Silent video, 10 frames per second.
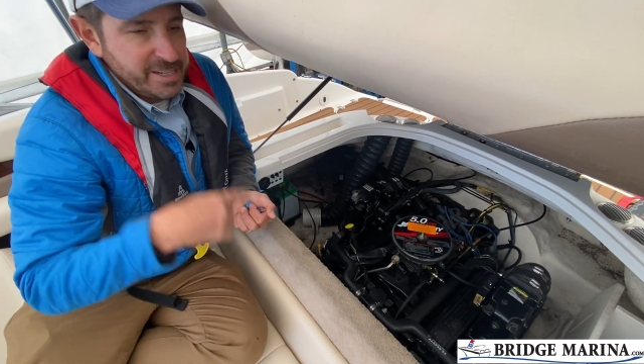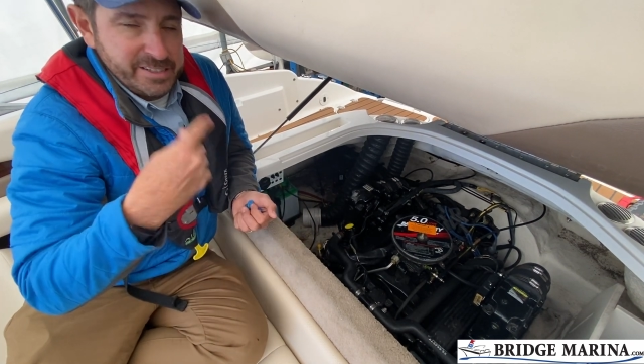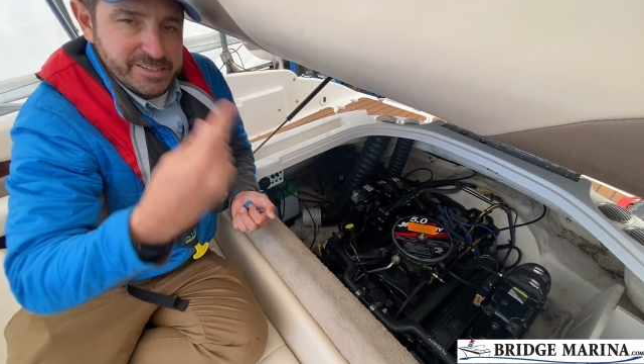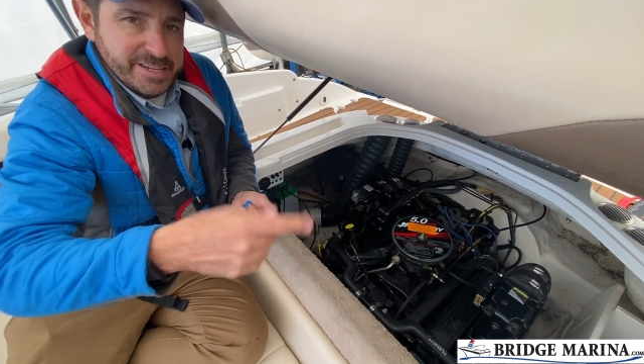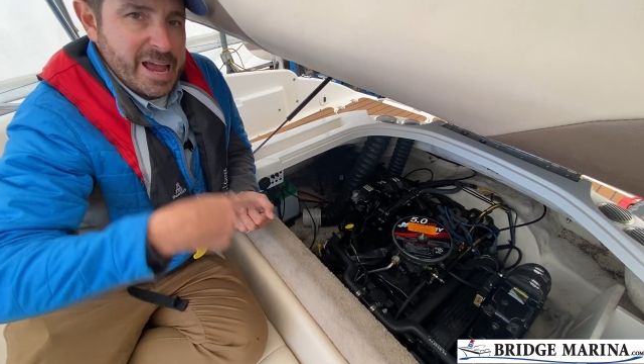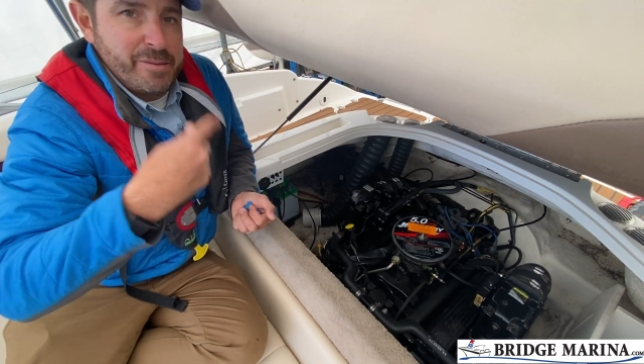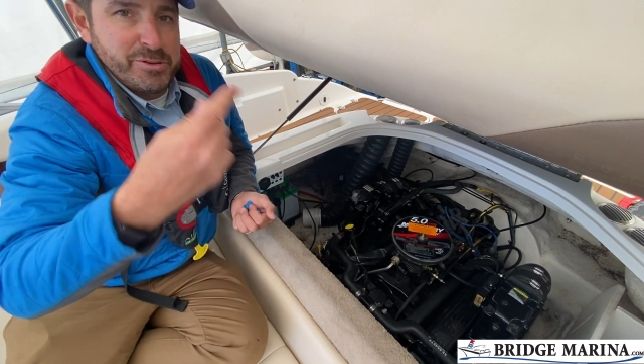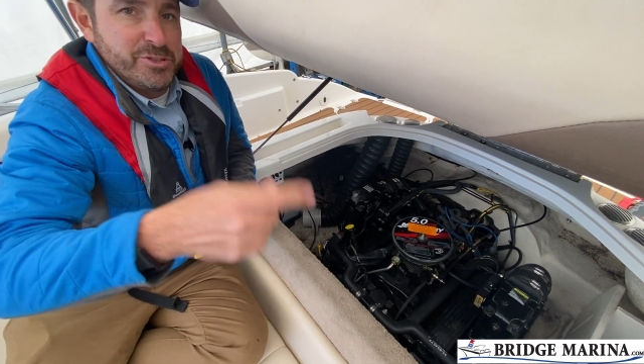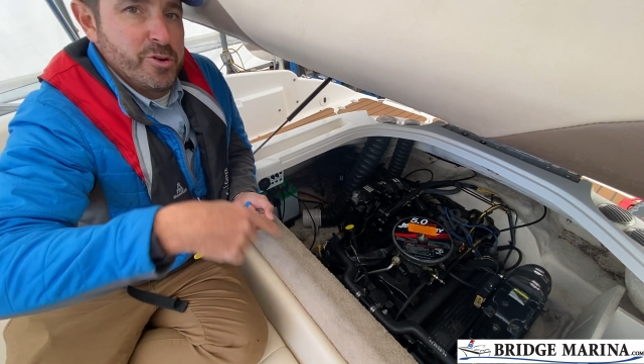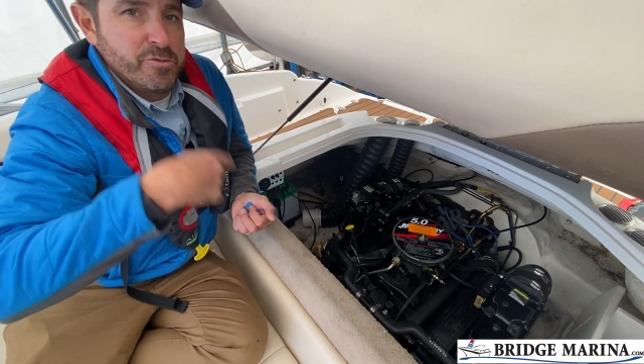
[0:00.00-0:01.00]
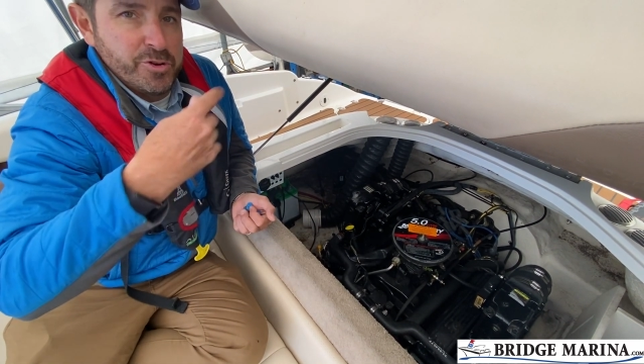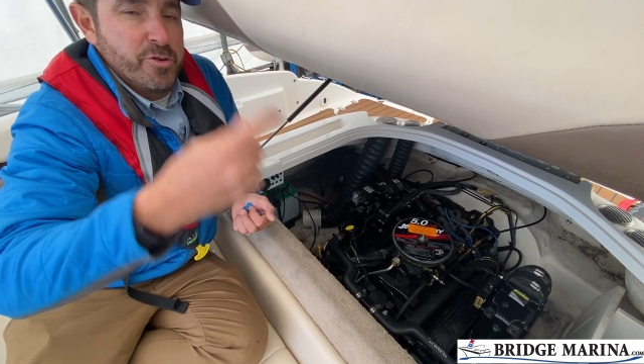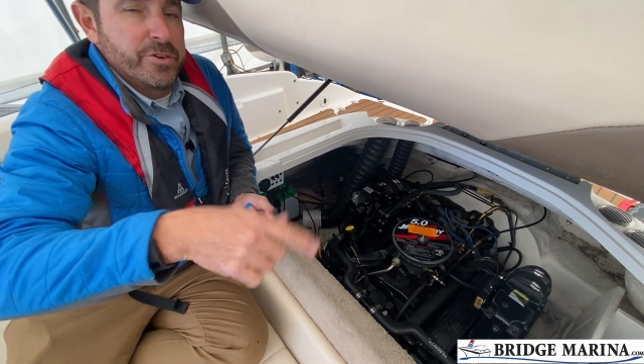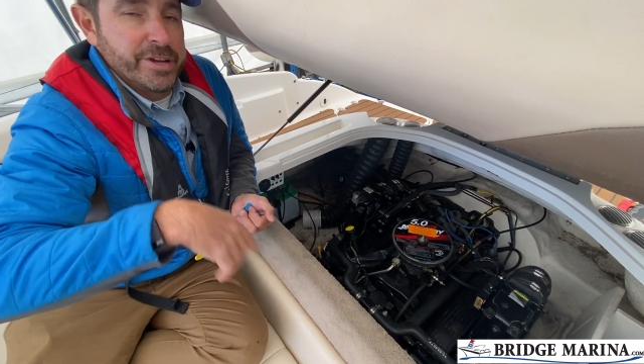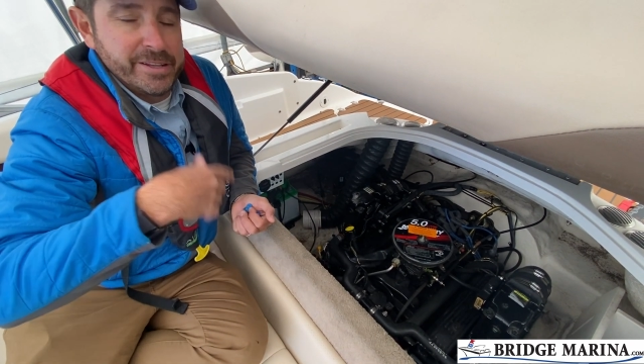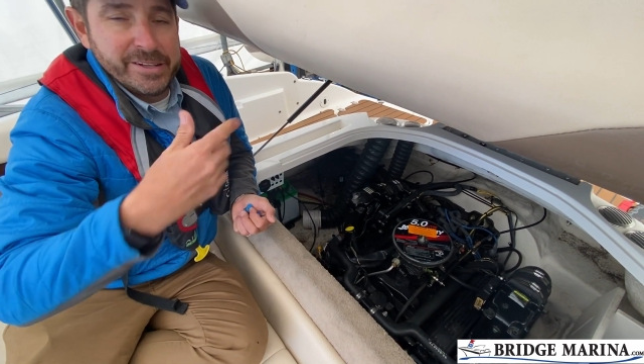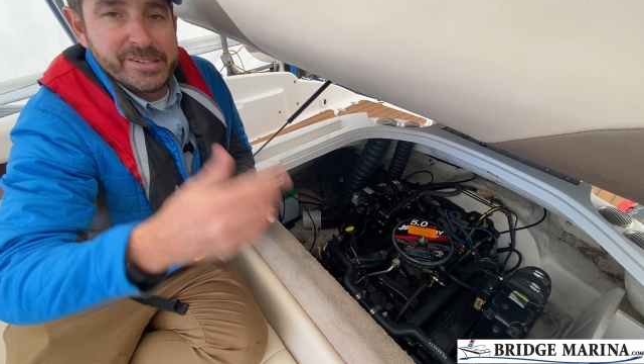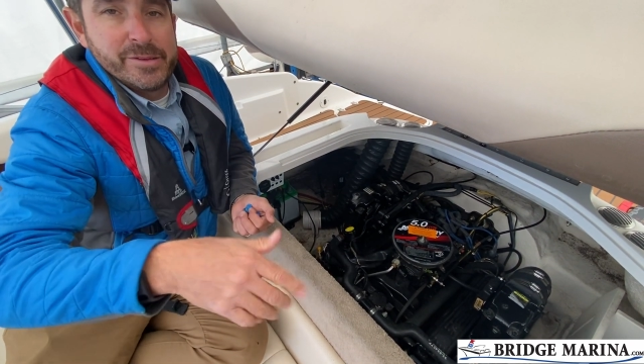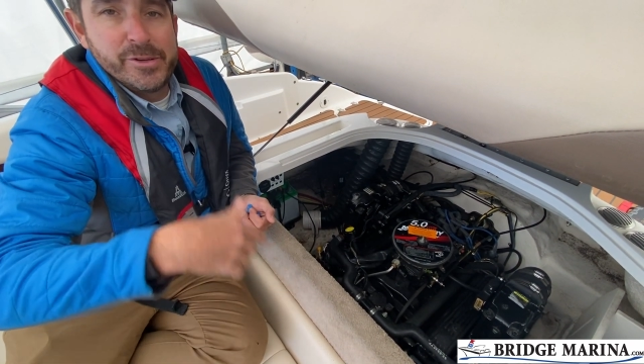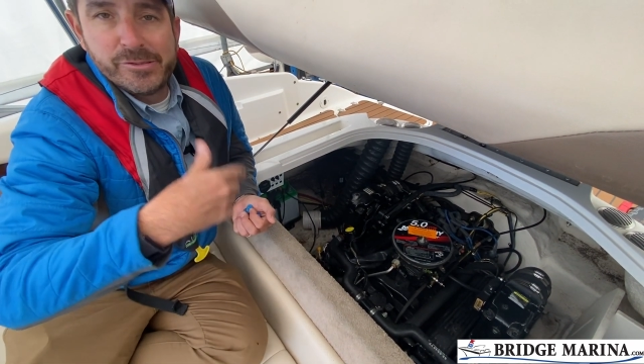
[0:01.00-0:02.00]
This happens over and over again. Like,
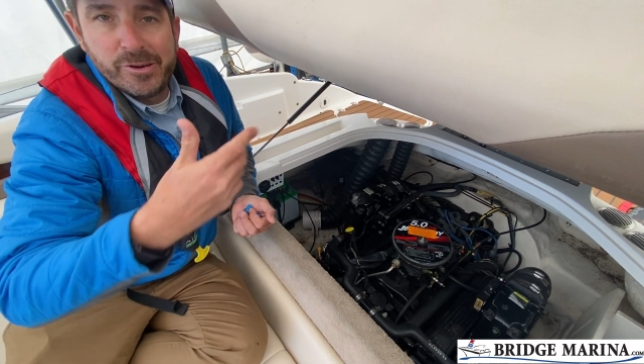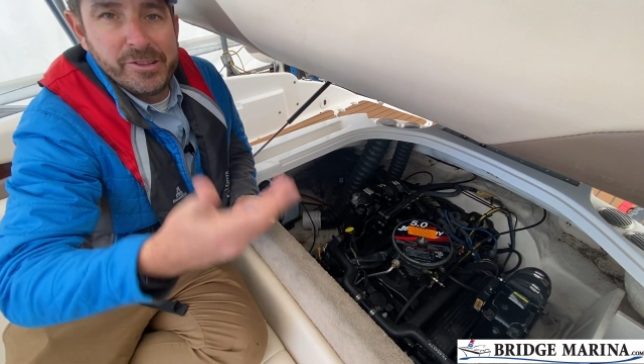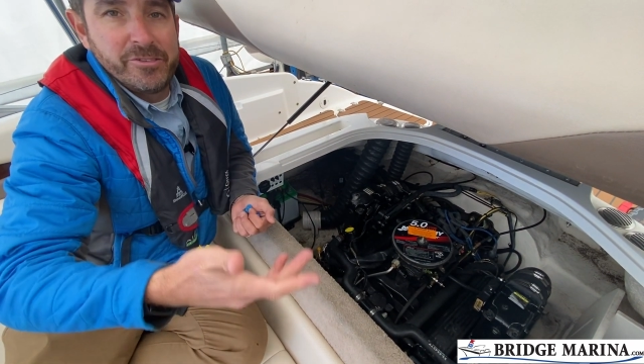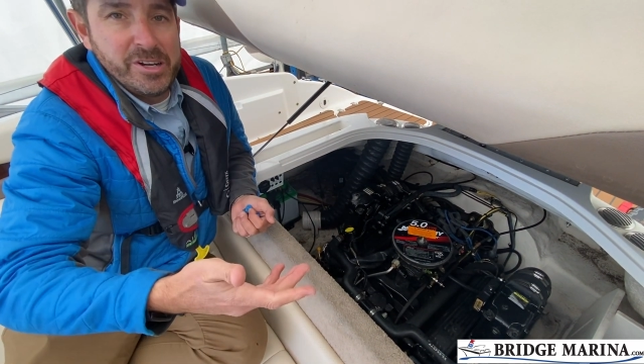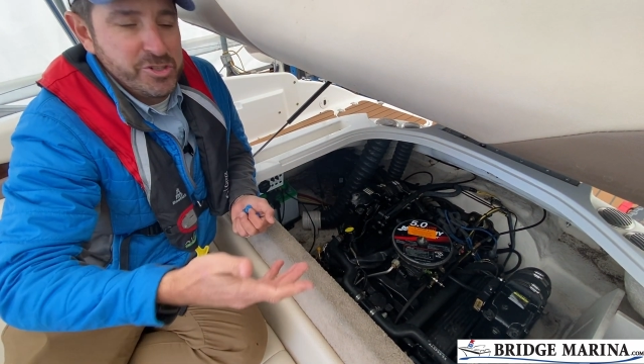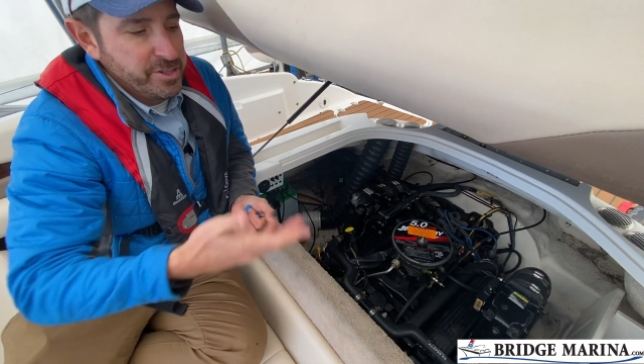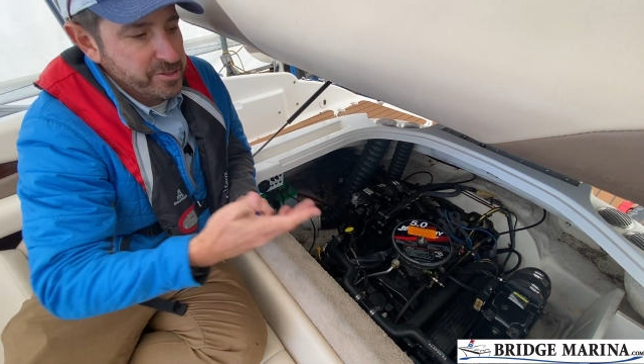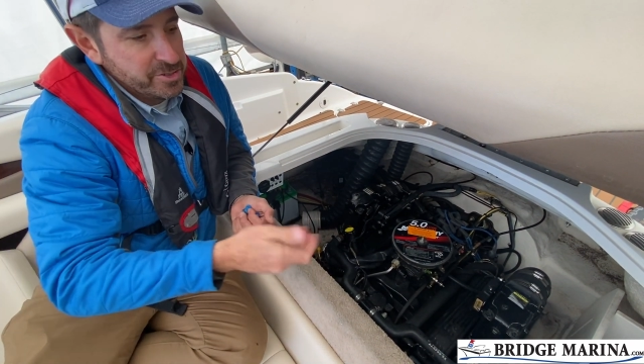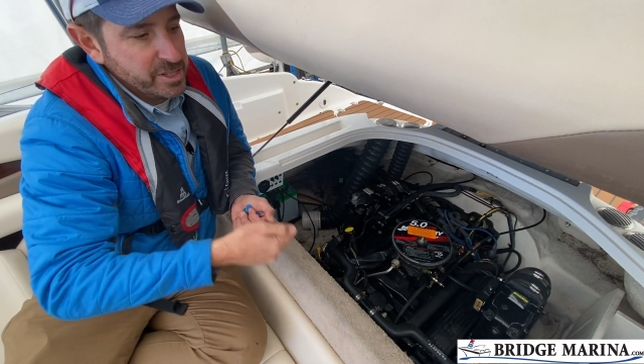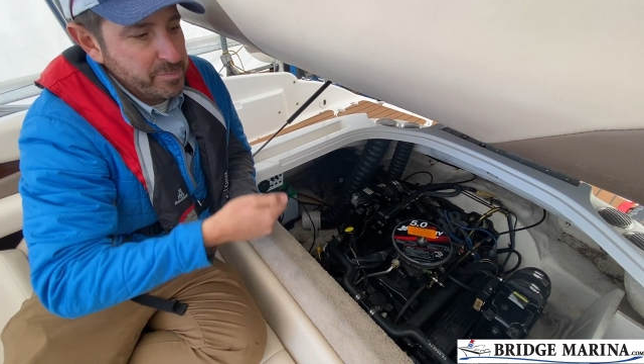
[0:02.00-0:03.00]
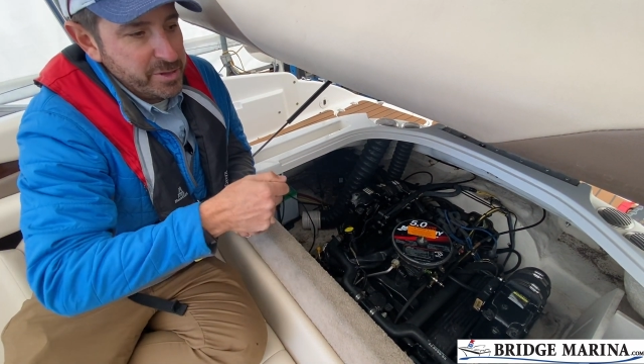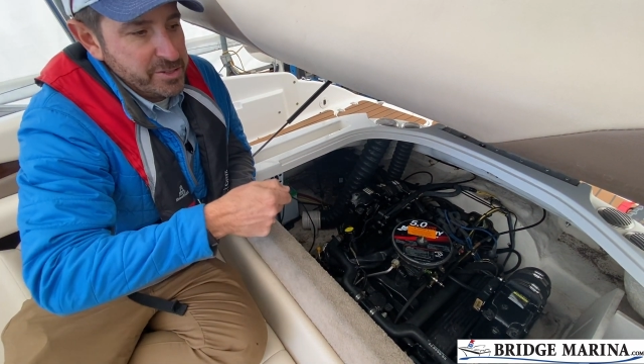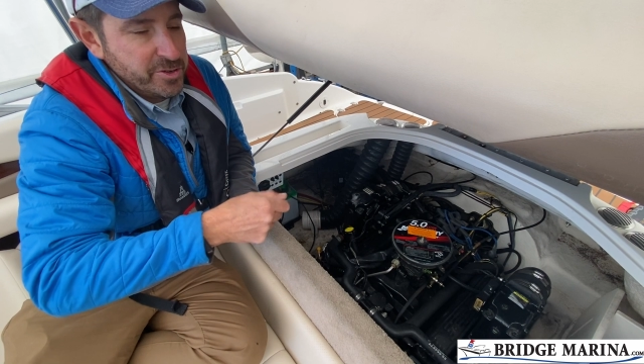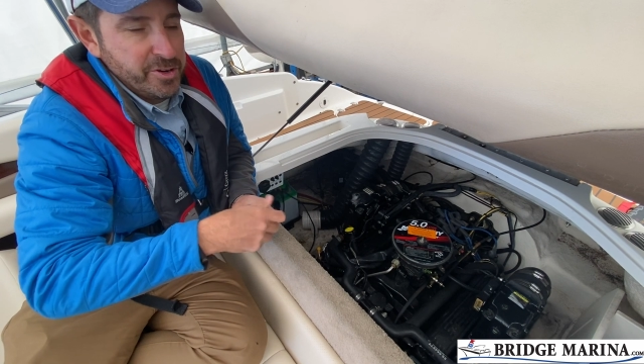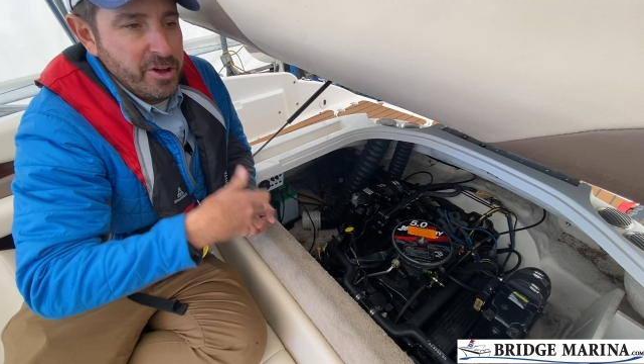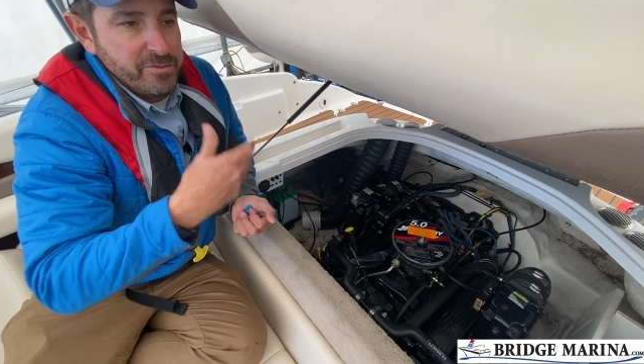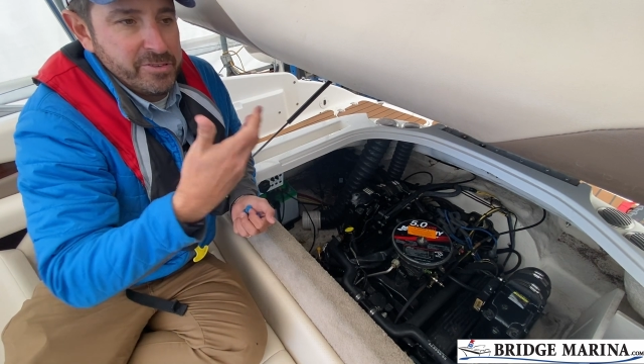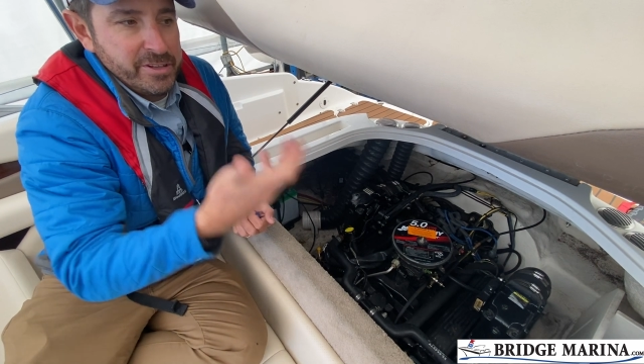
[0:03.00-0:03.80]
somebody's running their engine in their slip, they turn it off,